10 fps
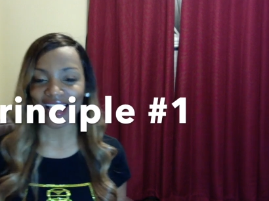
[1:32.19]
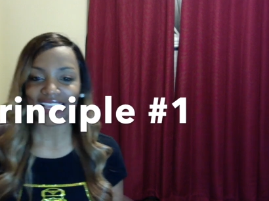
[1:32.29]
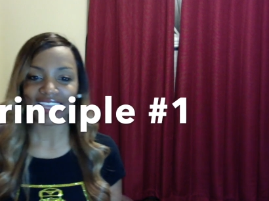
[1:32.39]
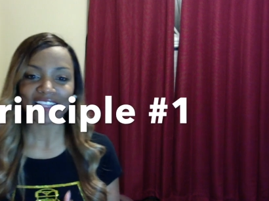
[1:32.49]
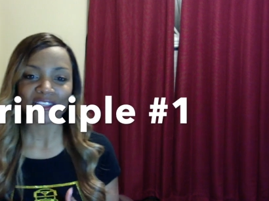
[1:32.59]

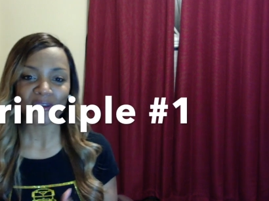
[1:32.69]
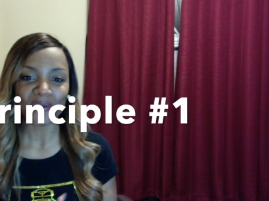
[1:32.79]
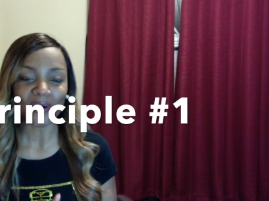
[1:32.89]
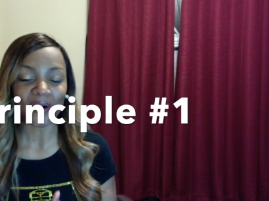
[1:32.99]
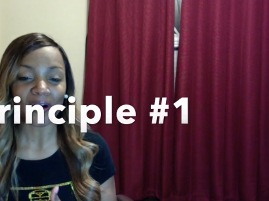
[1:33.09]
and
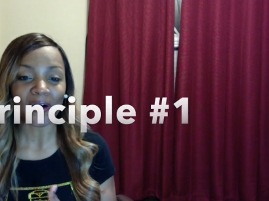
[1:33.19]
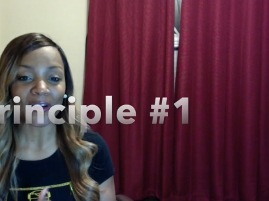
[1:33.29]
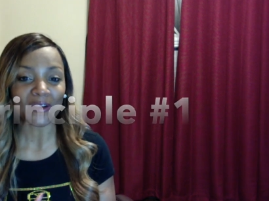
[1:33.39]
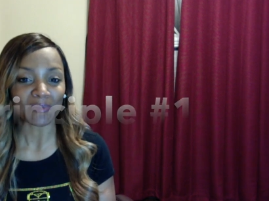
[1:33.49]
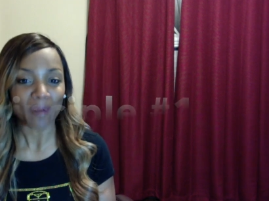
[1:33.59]
you or
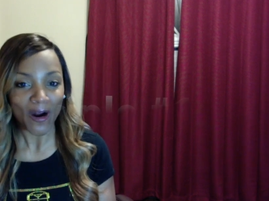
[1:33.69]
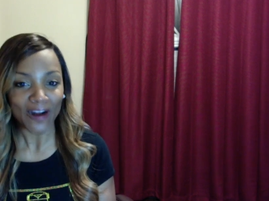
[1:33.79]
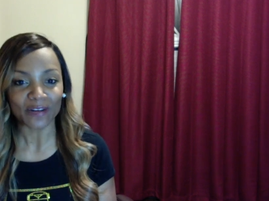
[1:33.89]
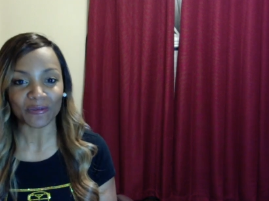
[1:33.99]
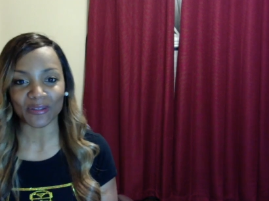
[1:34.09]
your
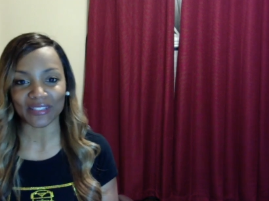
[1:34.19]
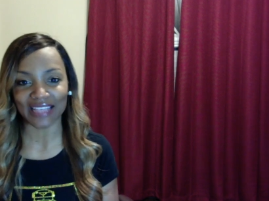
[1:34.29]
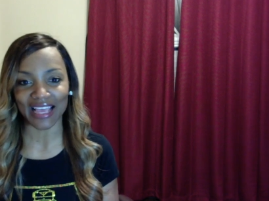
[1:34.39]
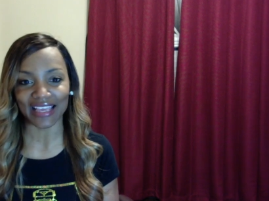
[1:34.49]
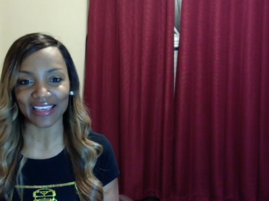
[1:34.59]
partner will
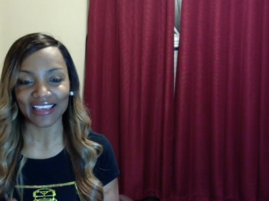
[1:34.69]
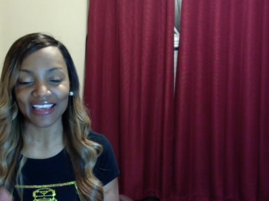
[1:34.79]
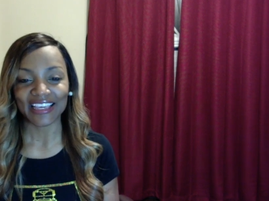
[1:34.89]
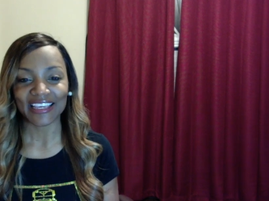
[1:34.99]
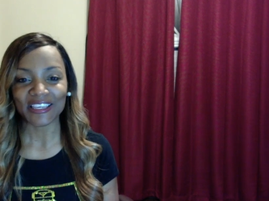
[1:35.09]
say,
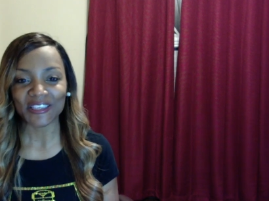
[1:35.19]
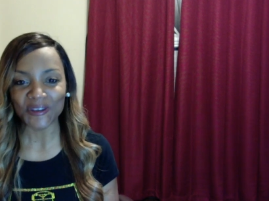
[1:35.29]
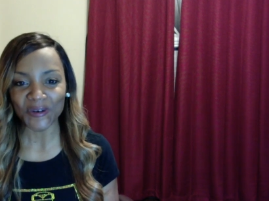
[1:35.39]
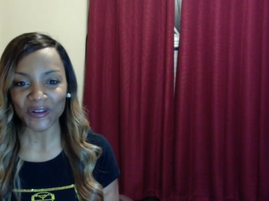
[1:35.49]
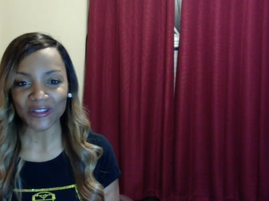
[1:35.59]

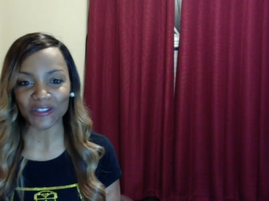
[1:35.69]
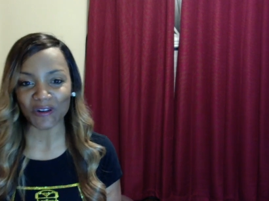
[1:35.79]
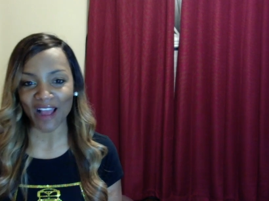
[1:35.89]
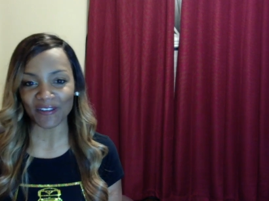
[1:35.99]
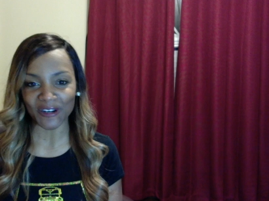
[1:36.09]
you're the
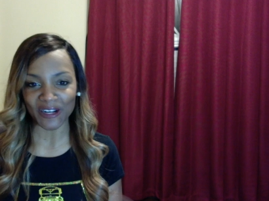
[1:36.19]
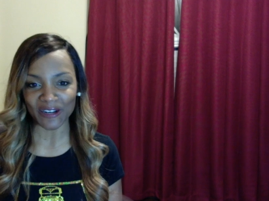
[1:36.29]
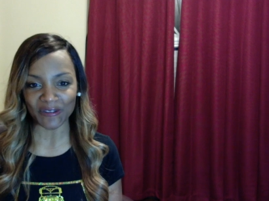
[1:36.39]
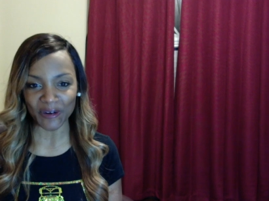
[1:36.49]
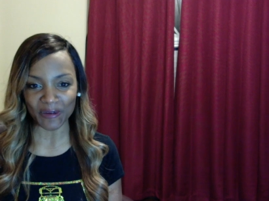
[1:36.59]
driver of
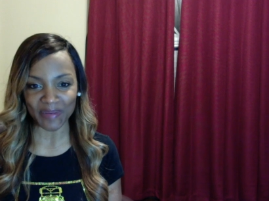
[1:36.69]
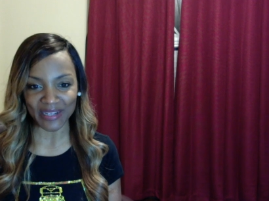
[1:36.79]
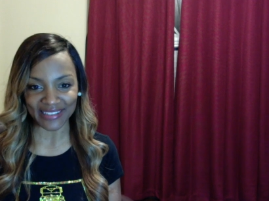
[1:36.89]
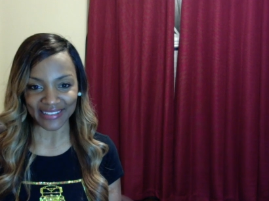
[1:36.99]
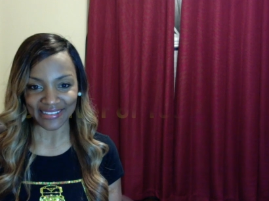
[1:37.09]
your
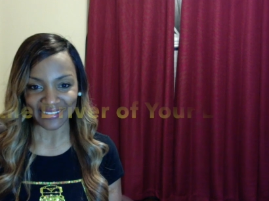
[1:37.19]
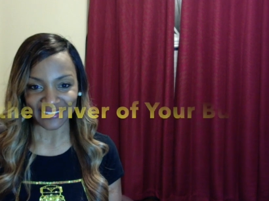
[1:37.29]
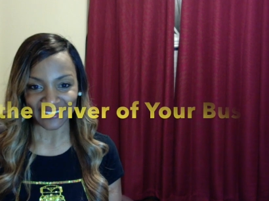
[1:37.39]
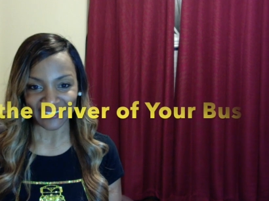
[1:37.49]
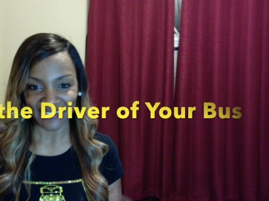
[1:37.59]
bus,
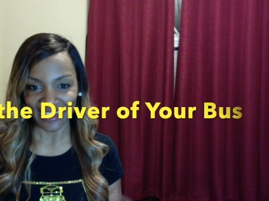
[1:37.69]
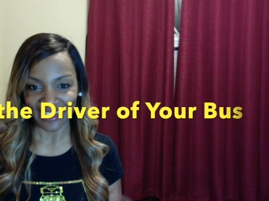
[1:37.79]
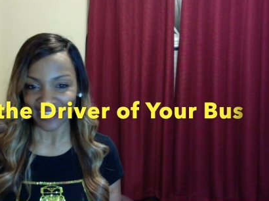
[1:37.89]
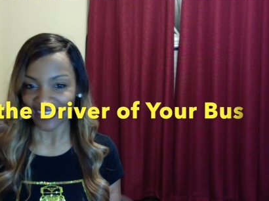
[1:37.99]
okay?